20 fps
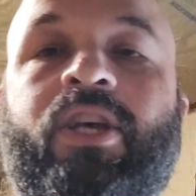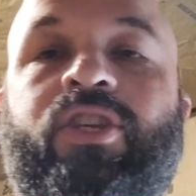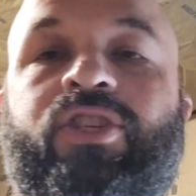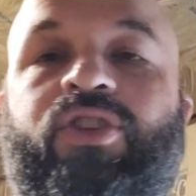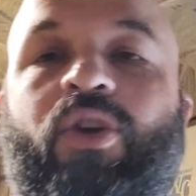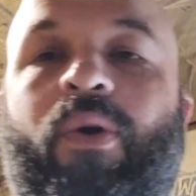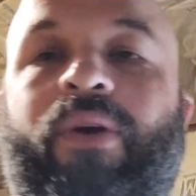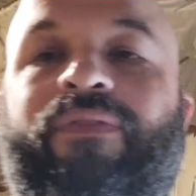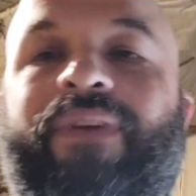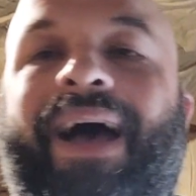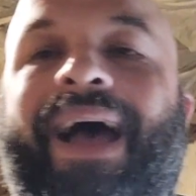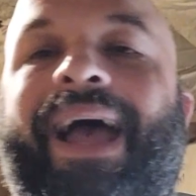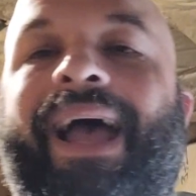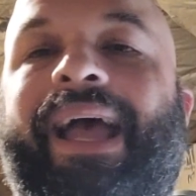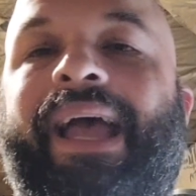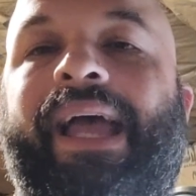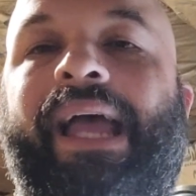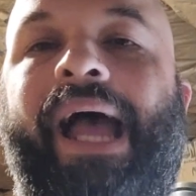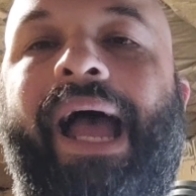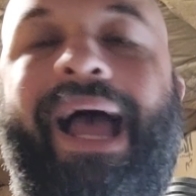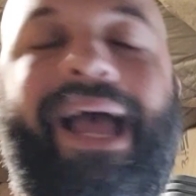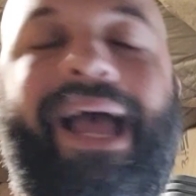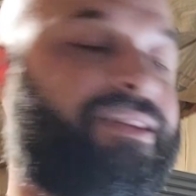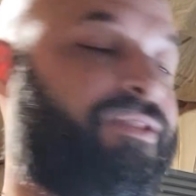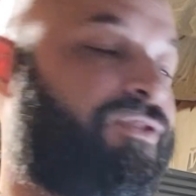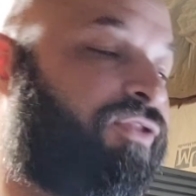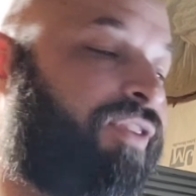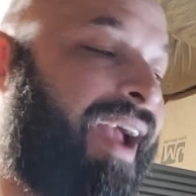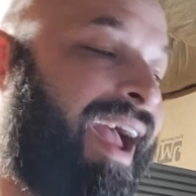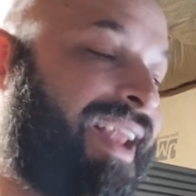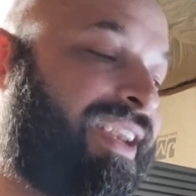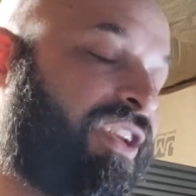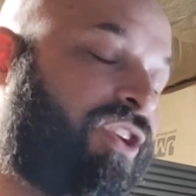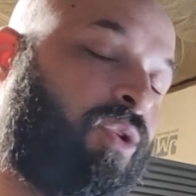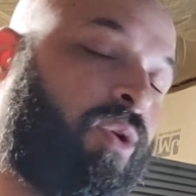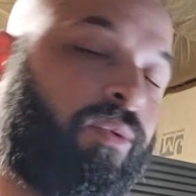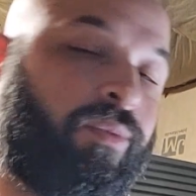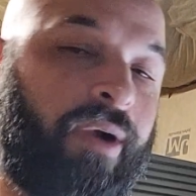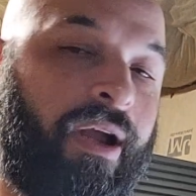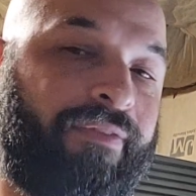So if I tried to
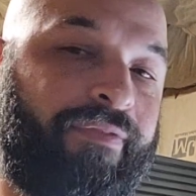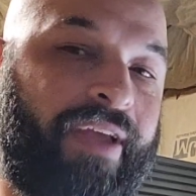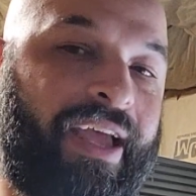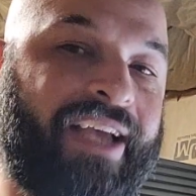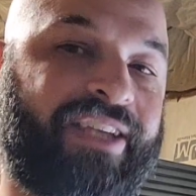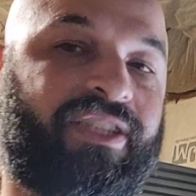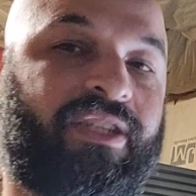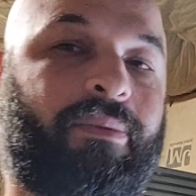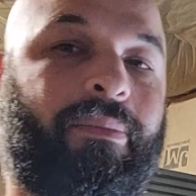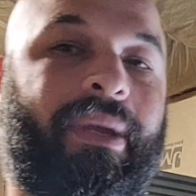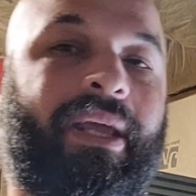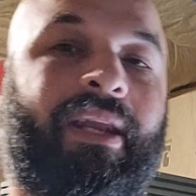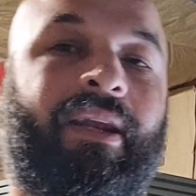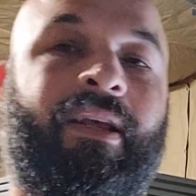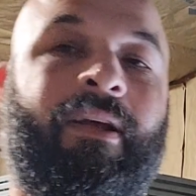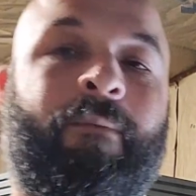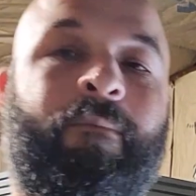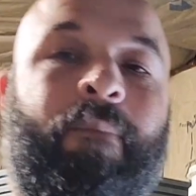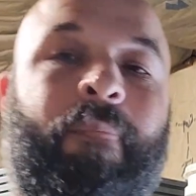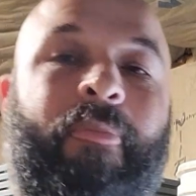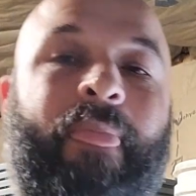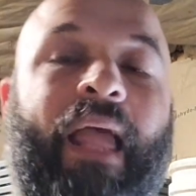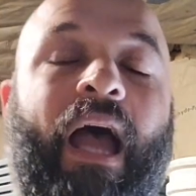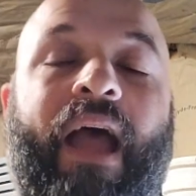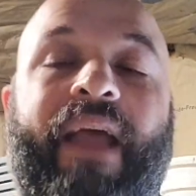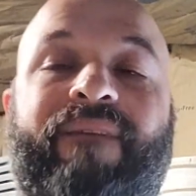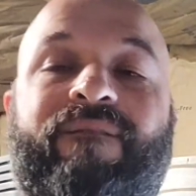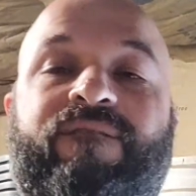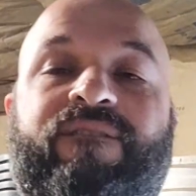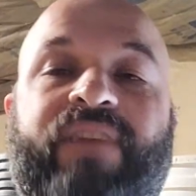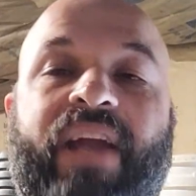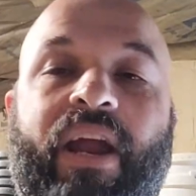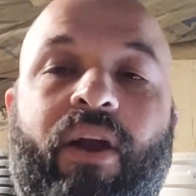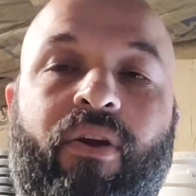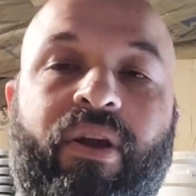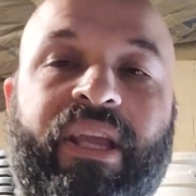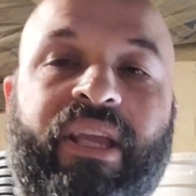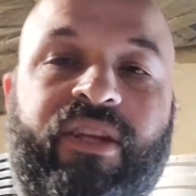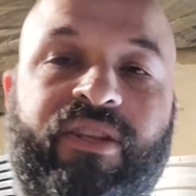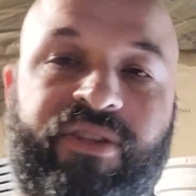do a rough estimate, a
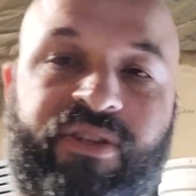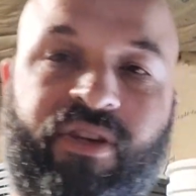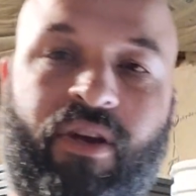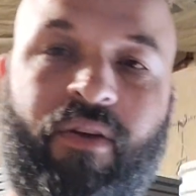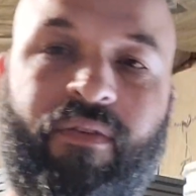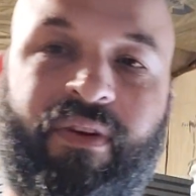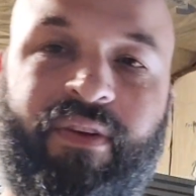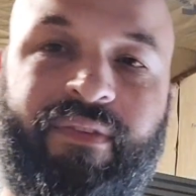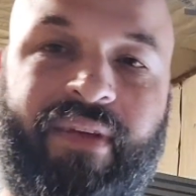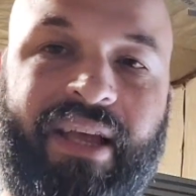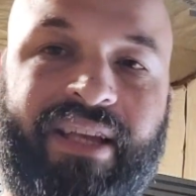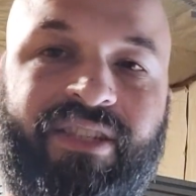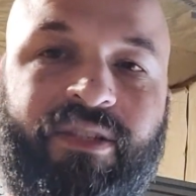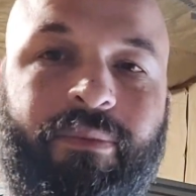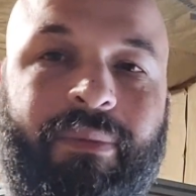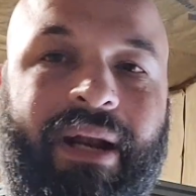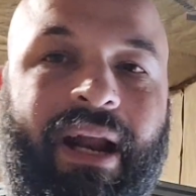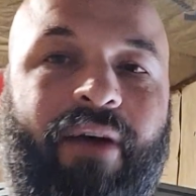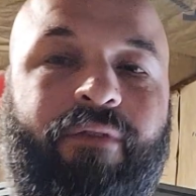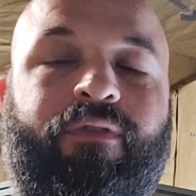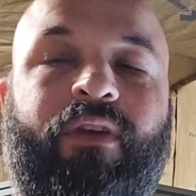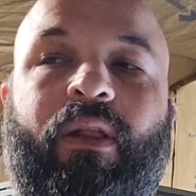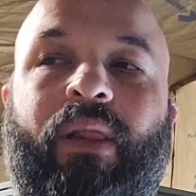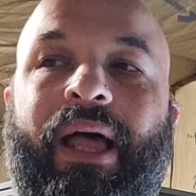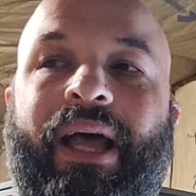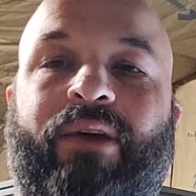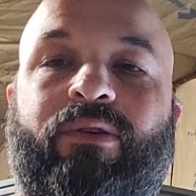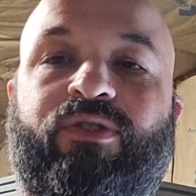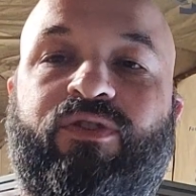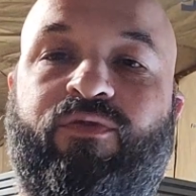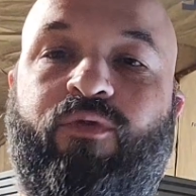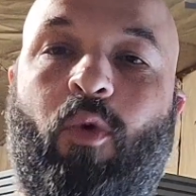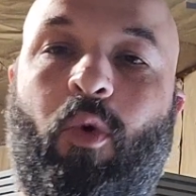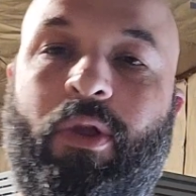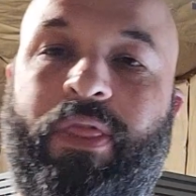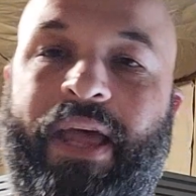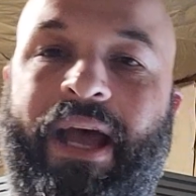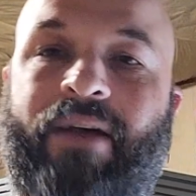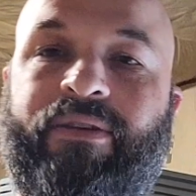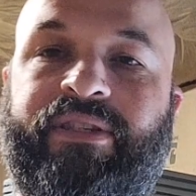very conservative estimate I feel like was
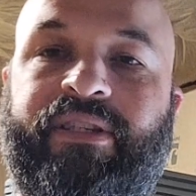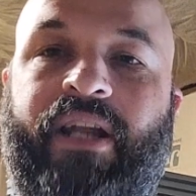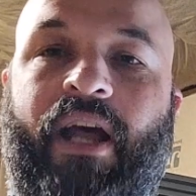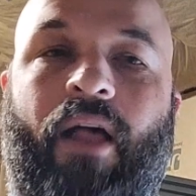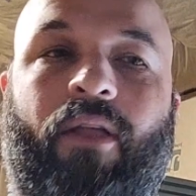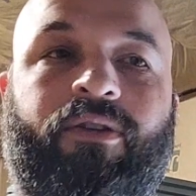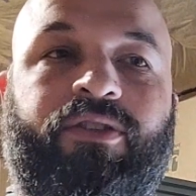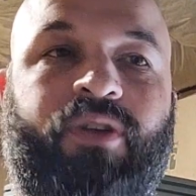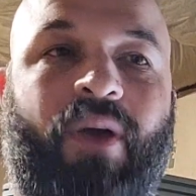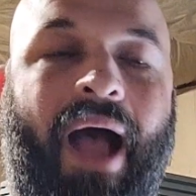$4,000.